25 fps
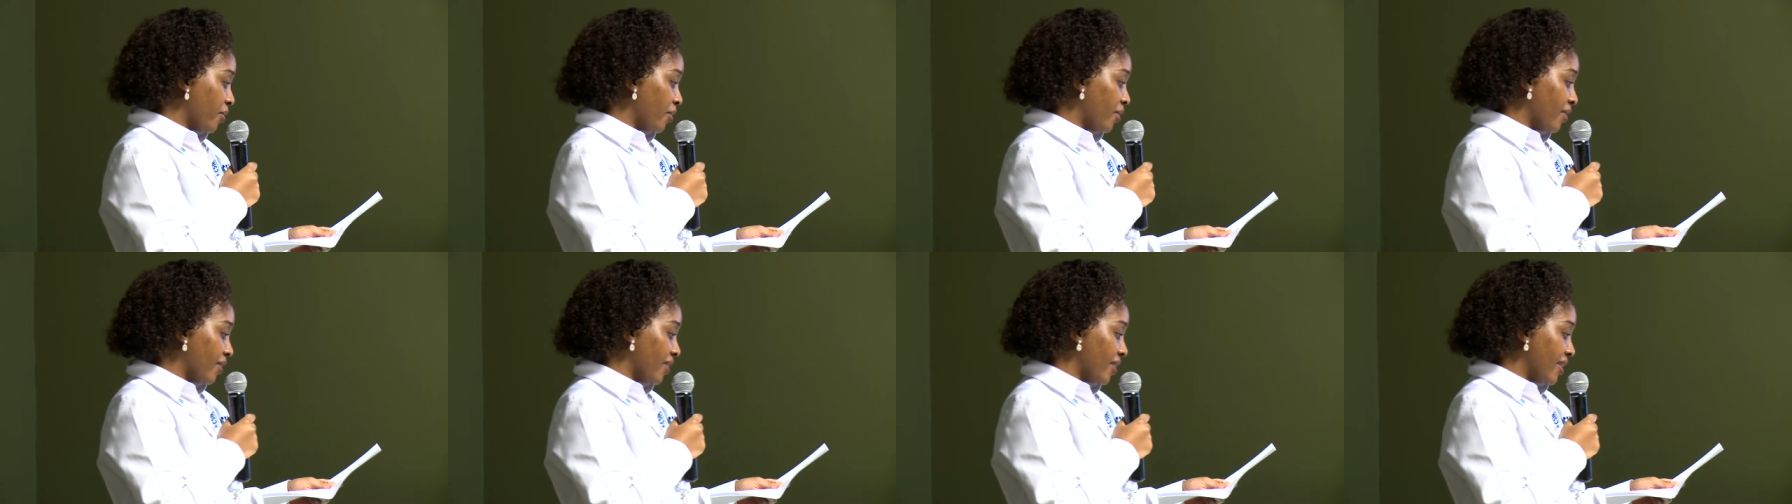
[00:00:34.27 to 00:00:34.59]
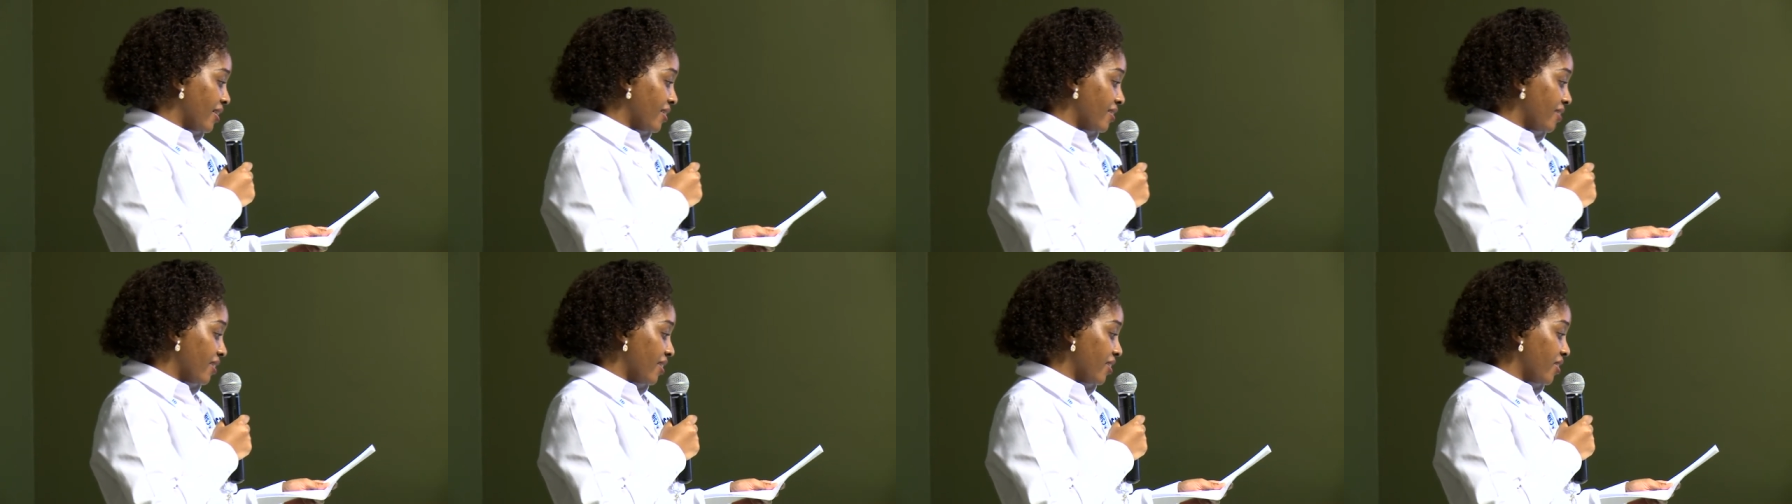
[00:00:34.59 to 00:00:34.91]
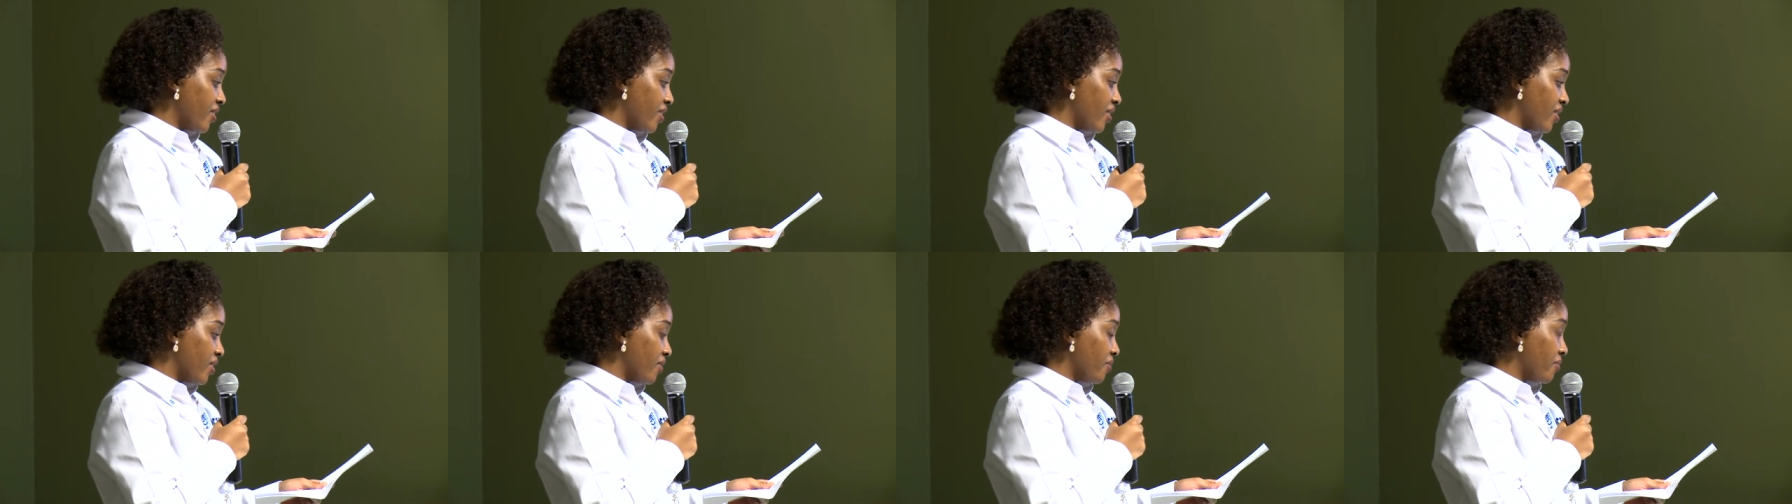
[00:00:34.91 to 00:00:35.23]

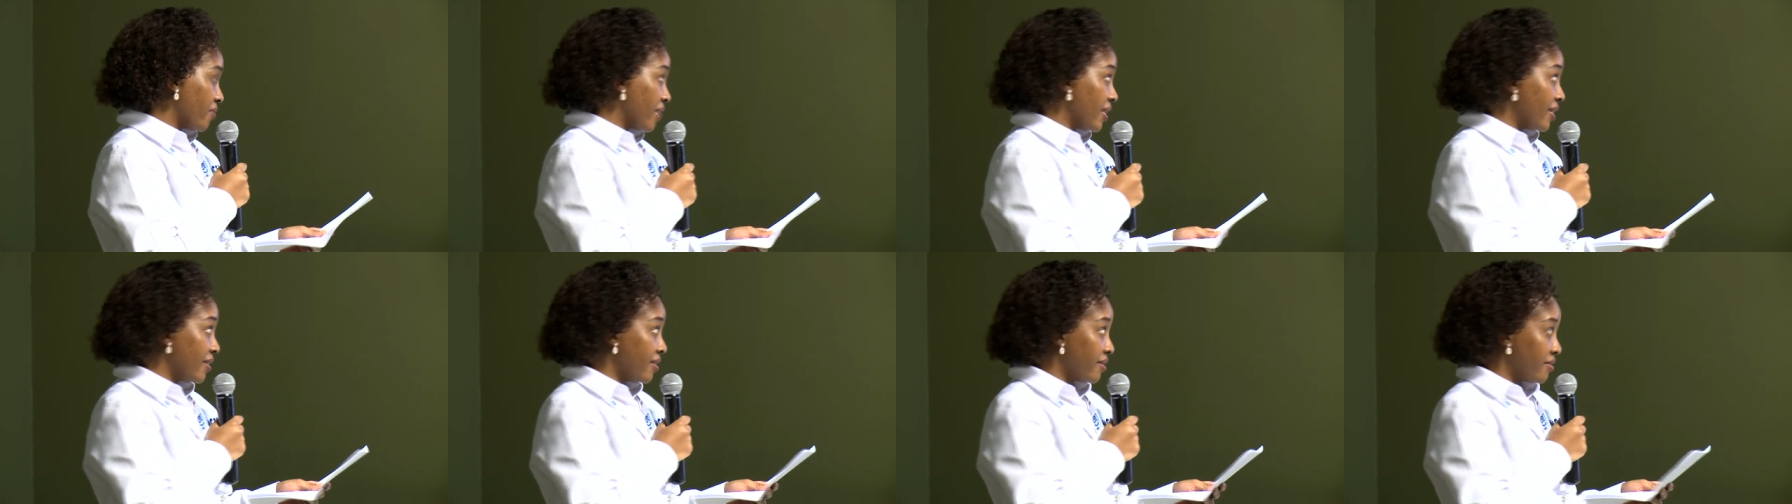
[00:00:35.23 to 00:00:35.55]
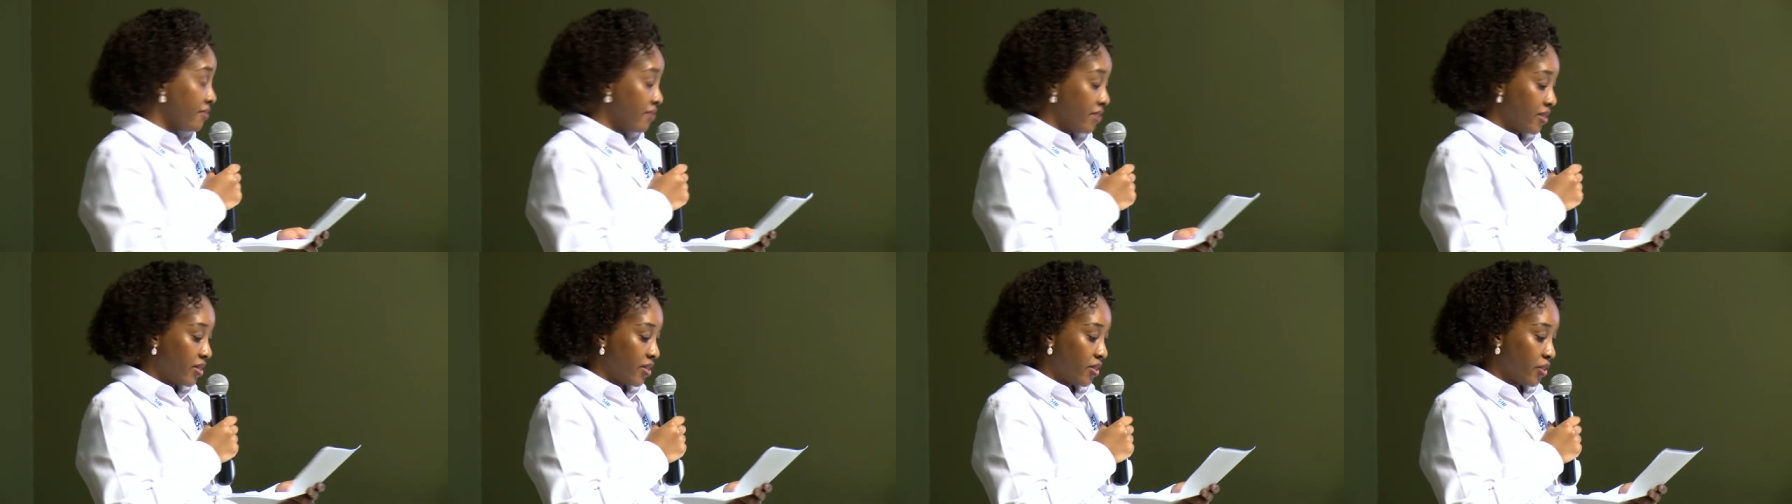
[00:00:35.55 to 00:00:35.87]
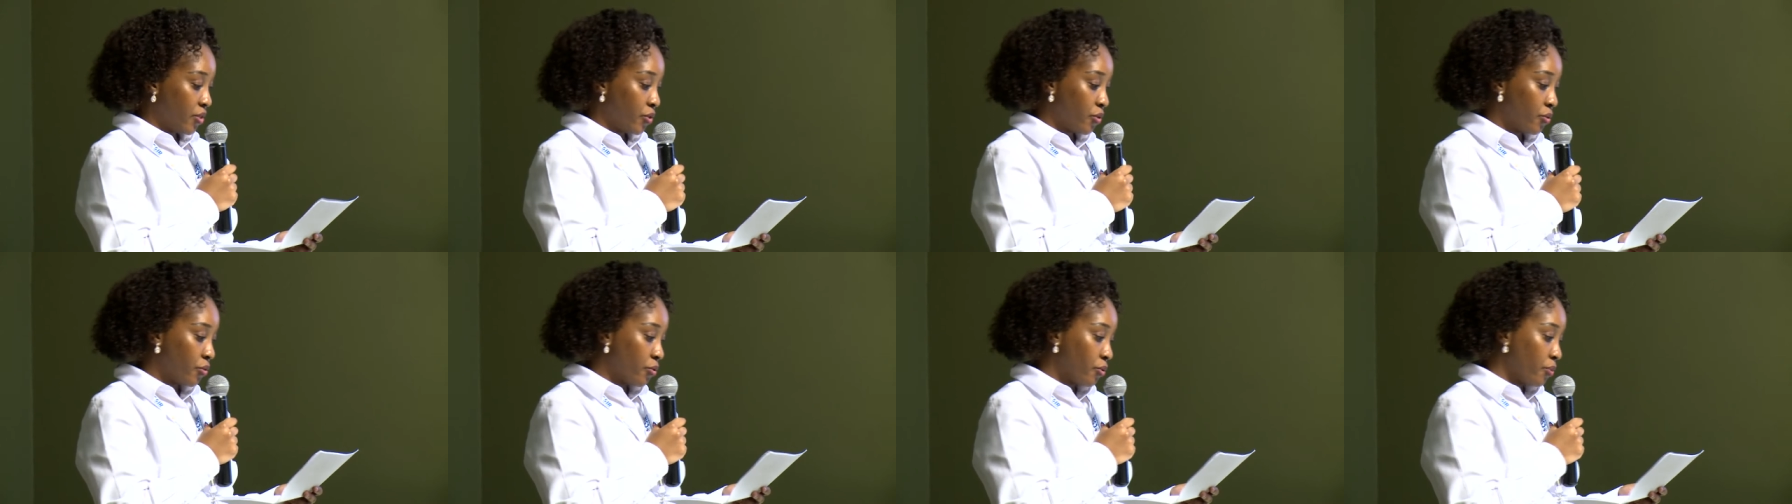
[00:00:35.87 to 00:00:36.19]
organization's Radar
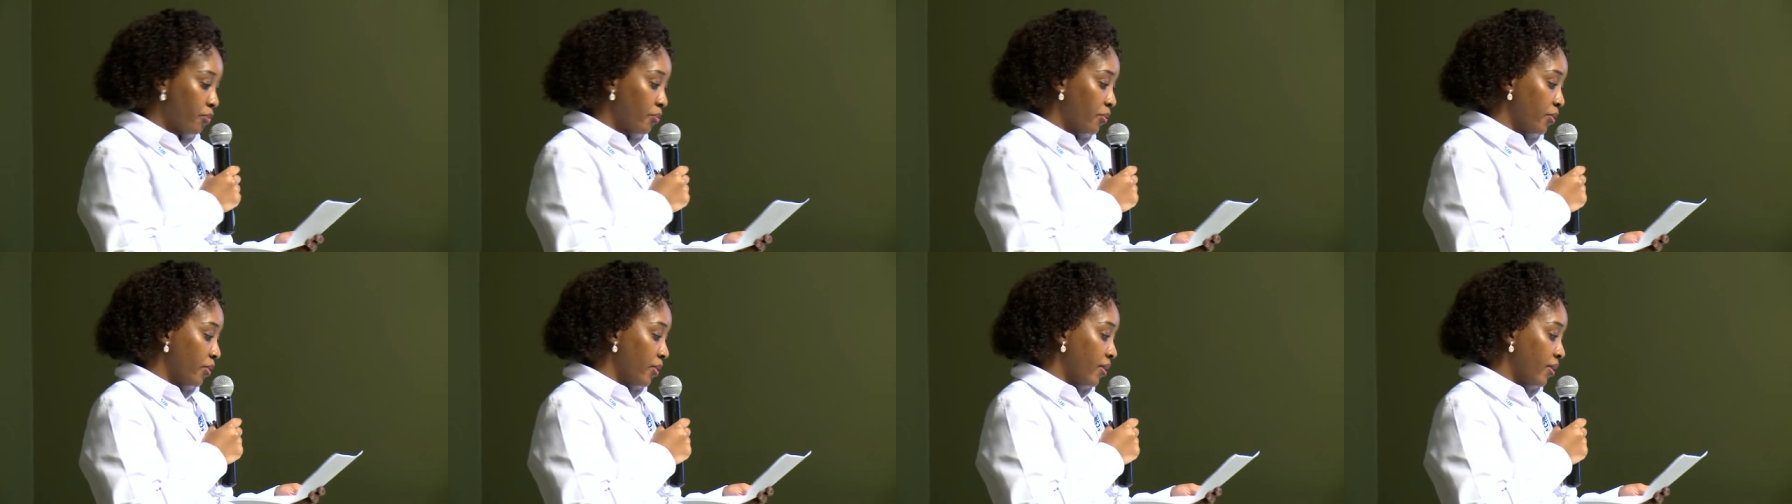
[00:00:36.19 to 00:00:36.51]
Research Group.